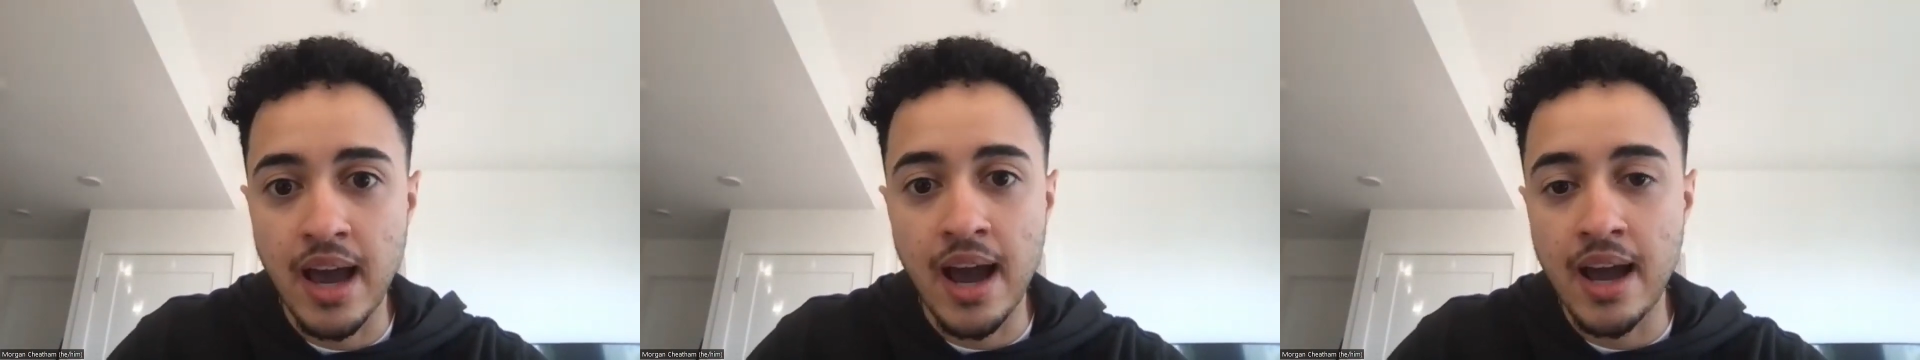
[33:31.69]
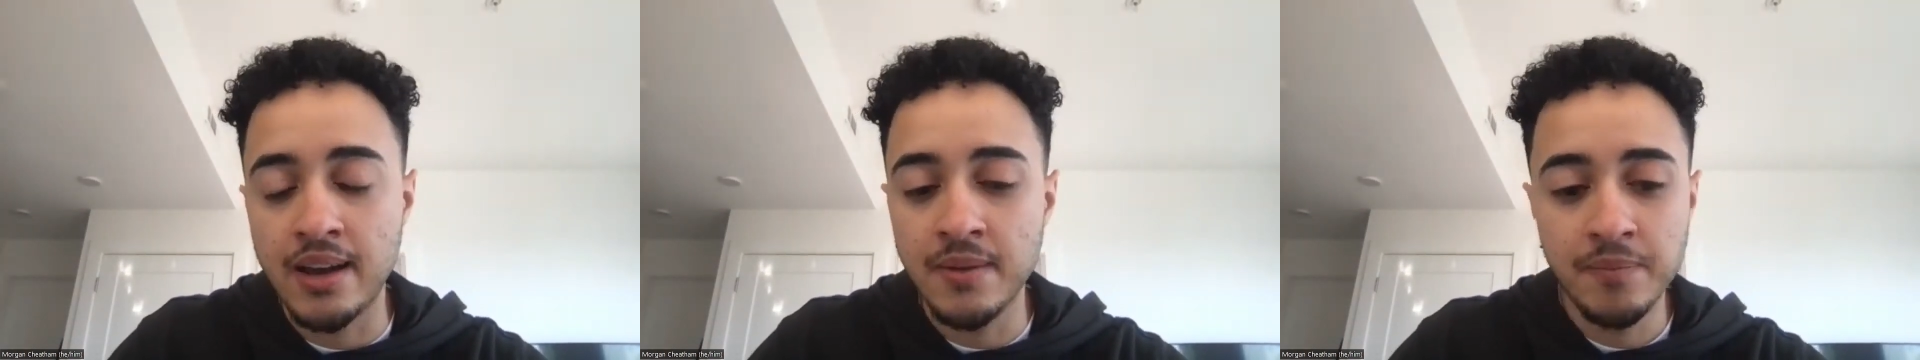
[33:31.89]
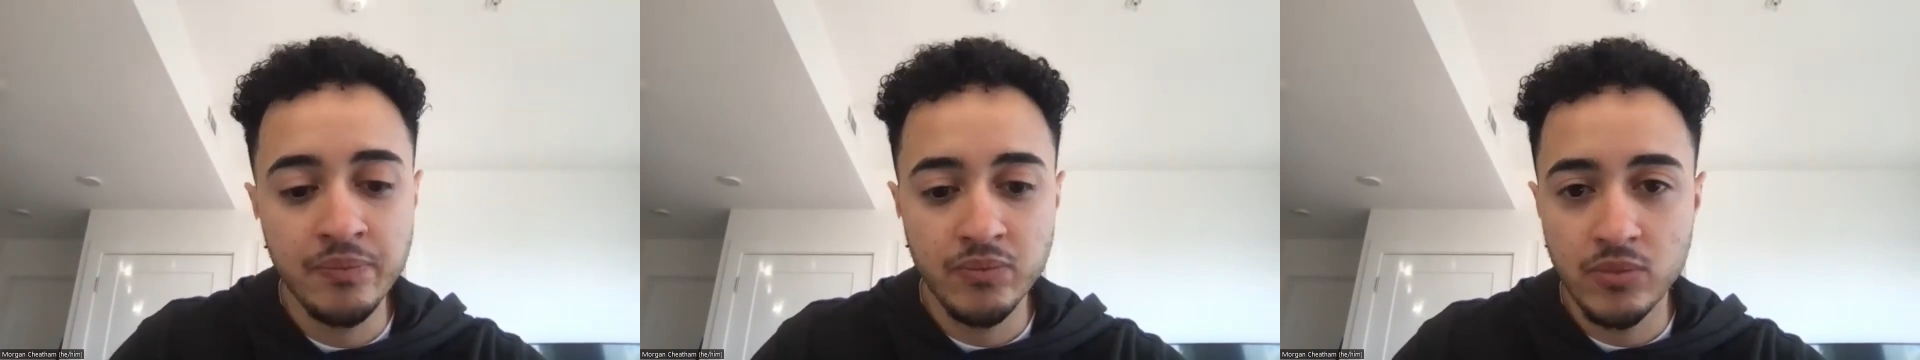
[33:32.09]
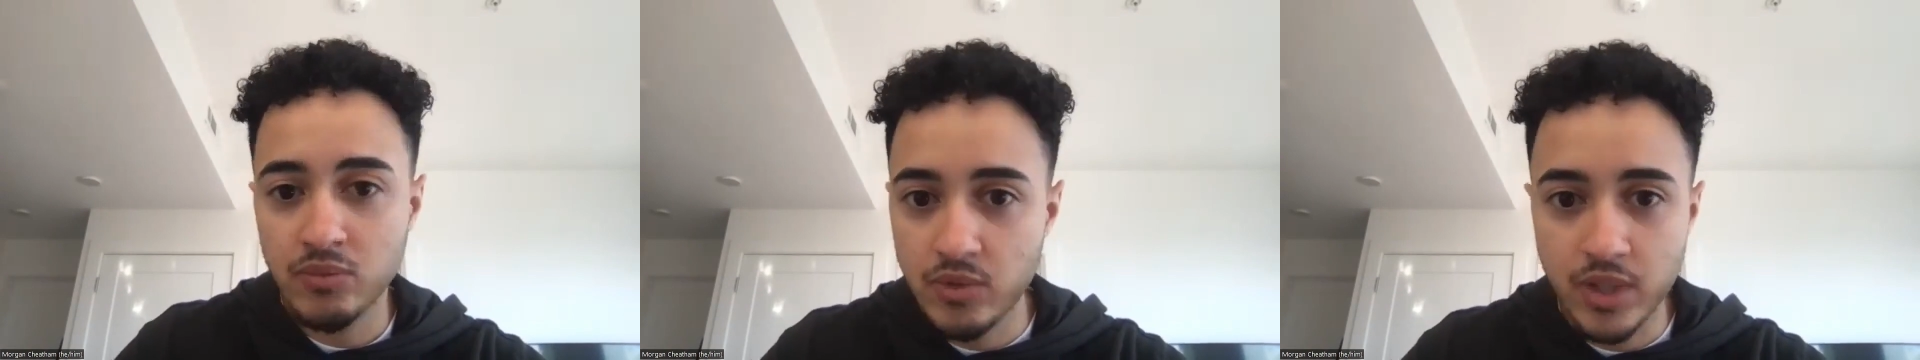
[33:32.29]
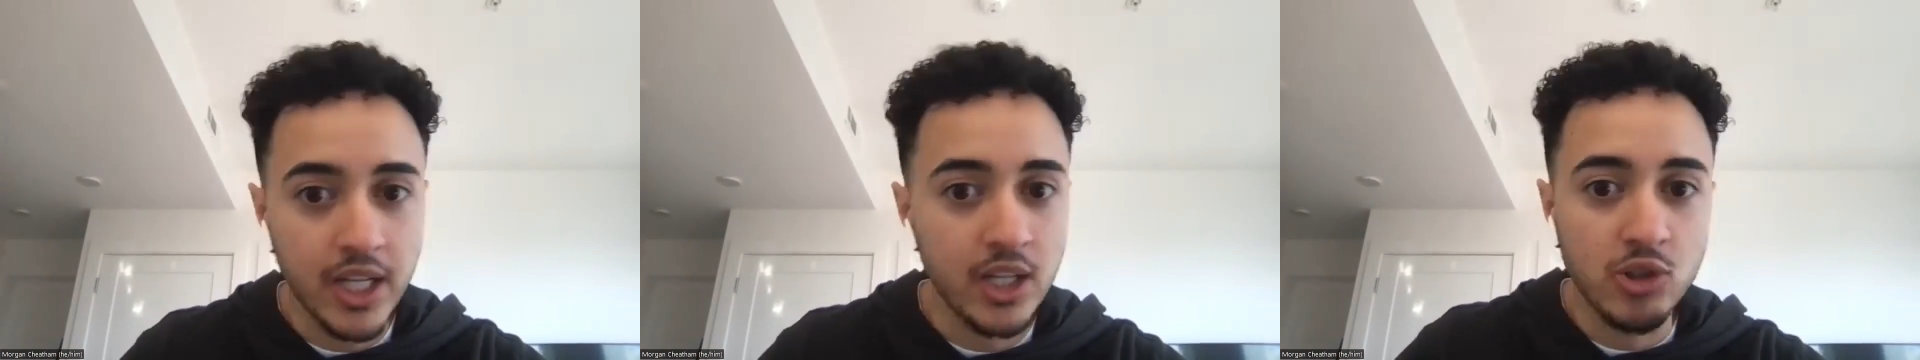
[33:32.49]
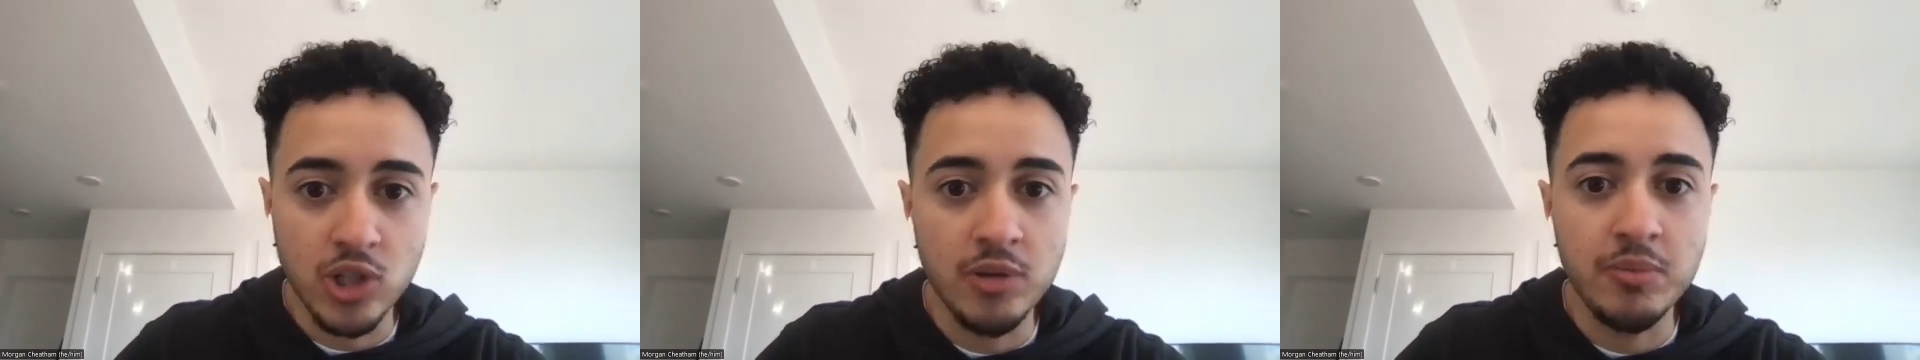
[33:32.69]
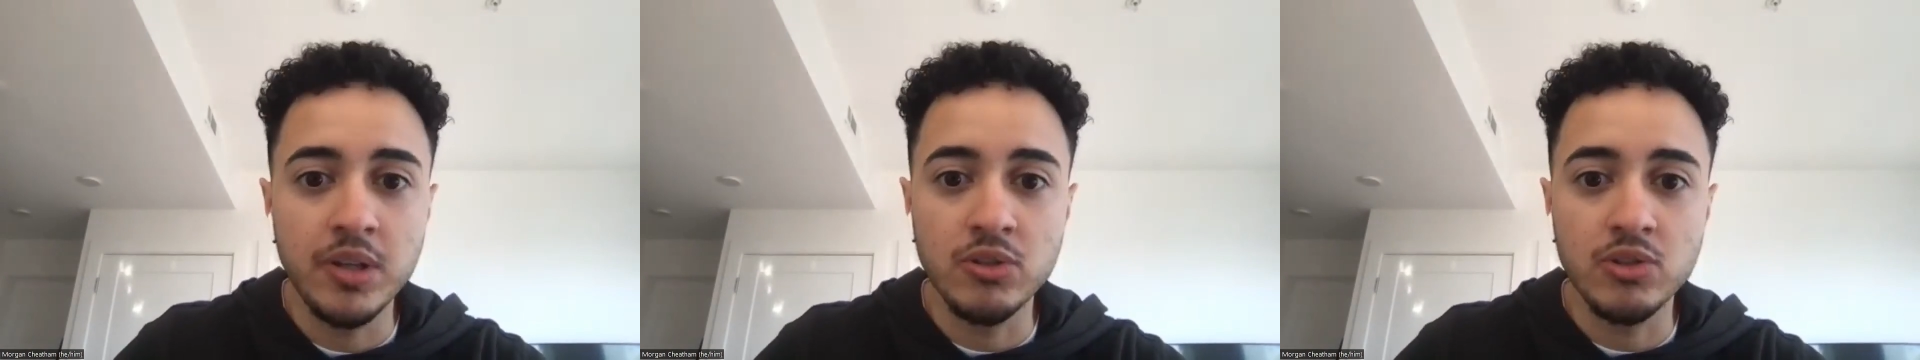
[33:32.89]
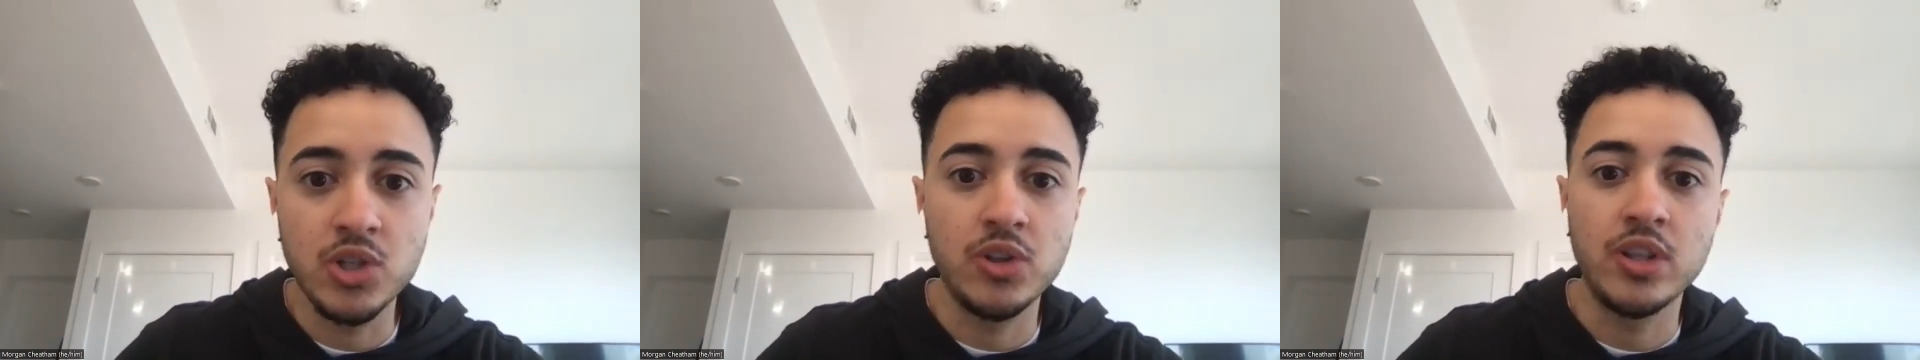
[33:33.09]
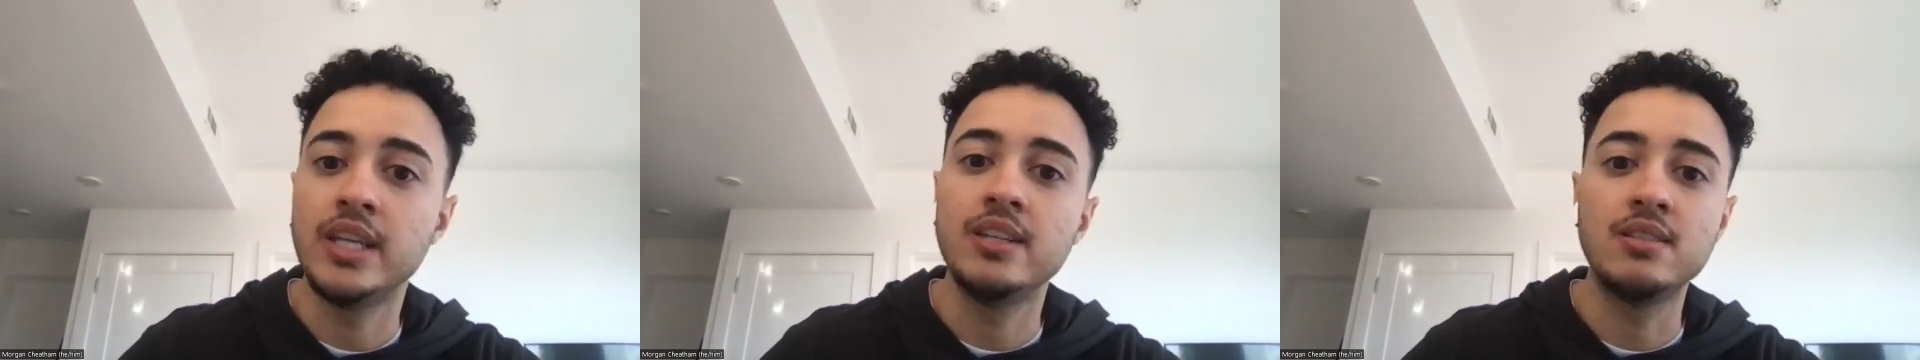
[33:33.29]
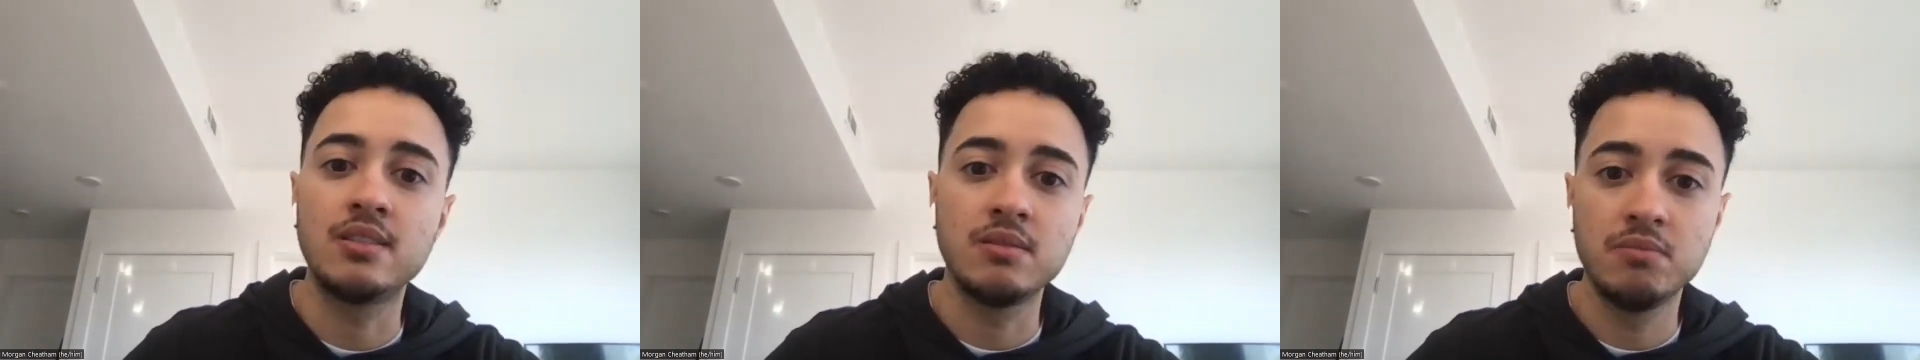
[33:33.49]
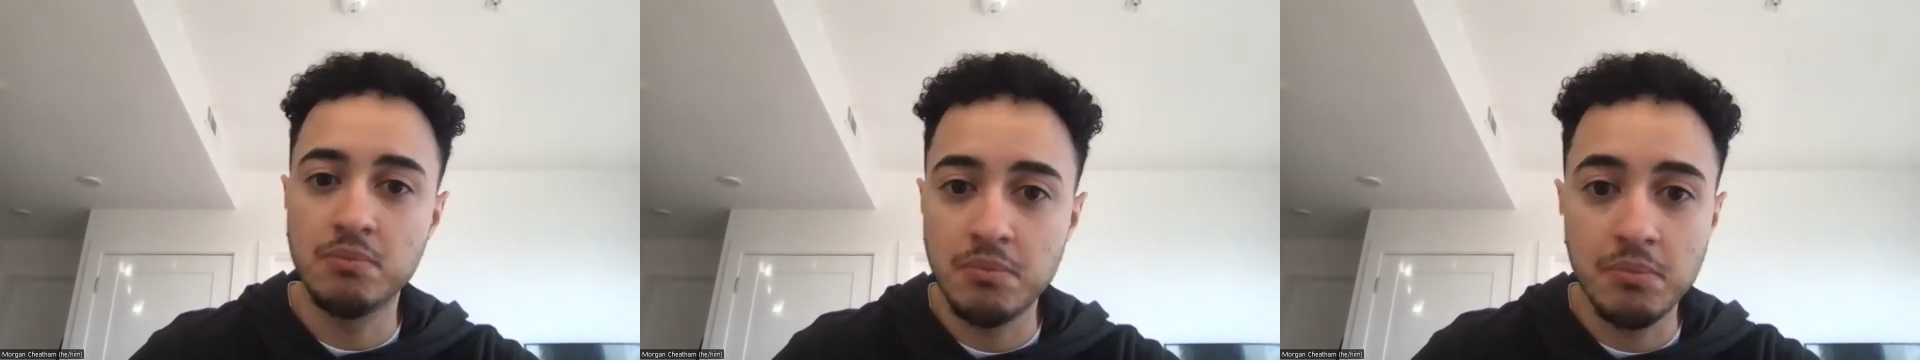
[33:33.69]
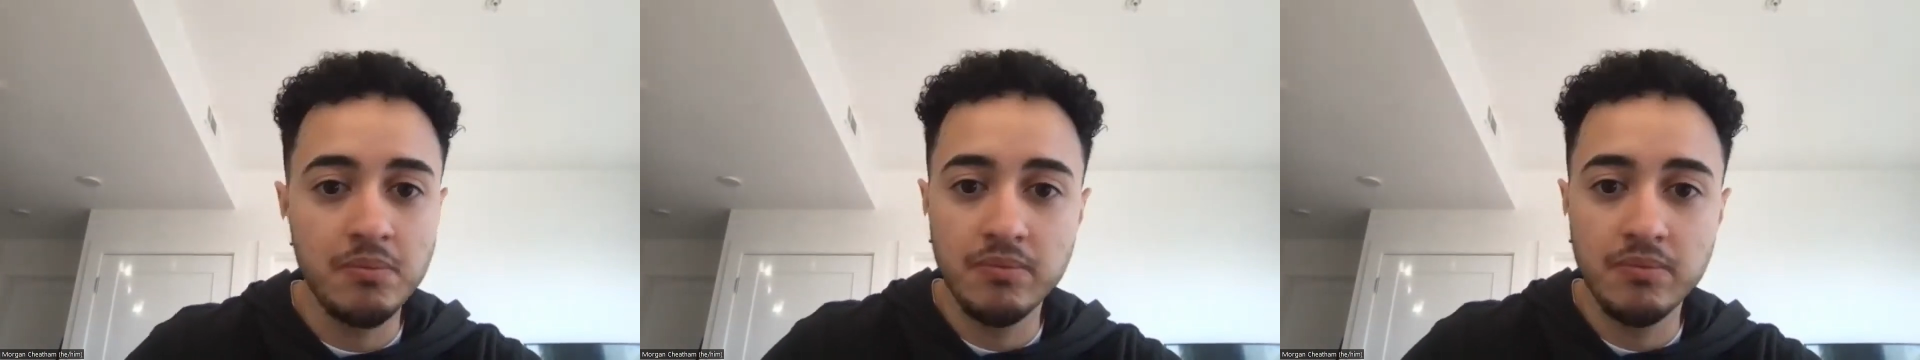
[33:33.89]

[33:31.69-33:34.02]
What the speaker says: that contribute to these,